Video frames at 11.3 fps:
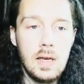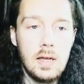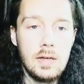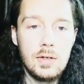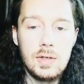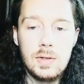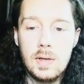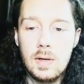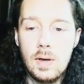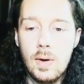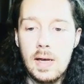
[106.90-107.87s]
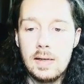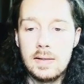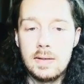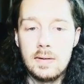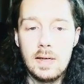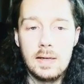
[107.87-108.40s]
and you're just going to go ahead
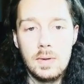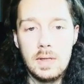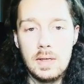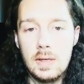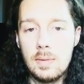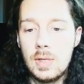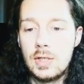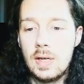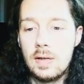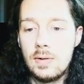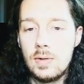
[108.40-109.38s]
and select the image that you